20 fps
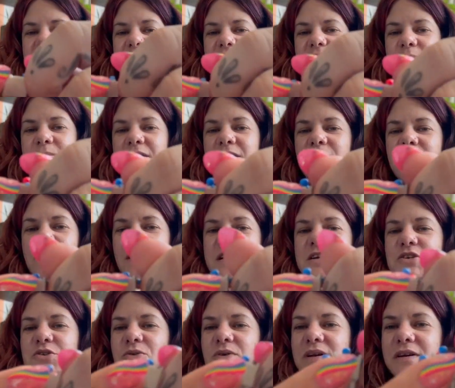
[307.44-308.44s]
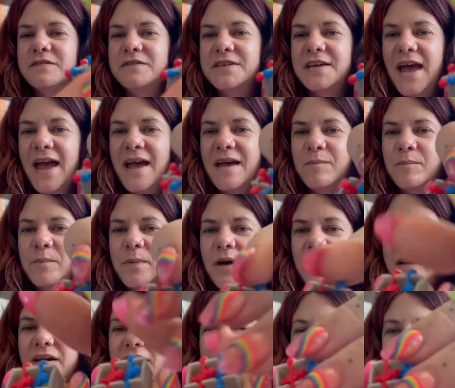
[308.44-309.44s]
going to be a very short-lived game,
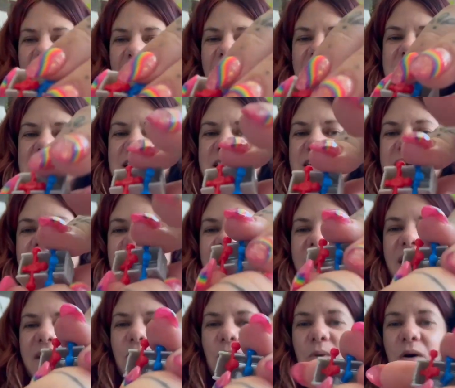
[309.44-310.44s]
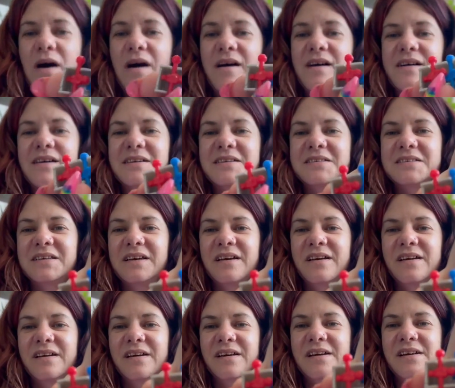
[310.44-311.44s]
but it works.
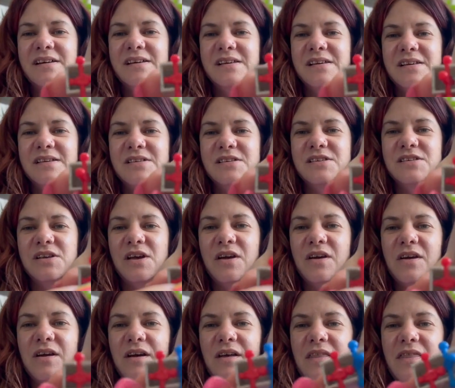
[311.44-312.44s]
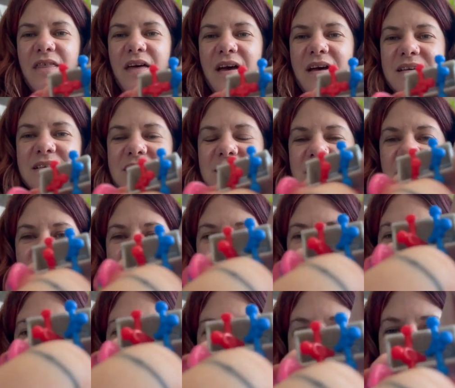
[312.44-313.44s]
So there's
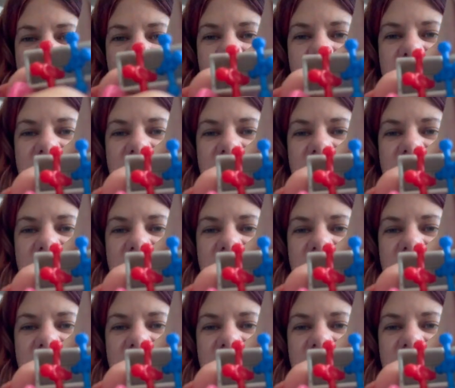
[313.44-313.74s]
the foosball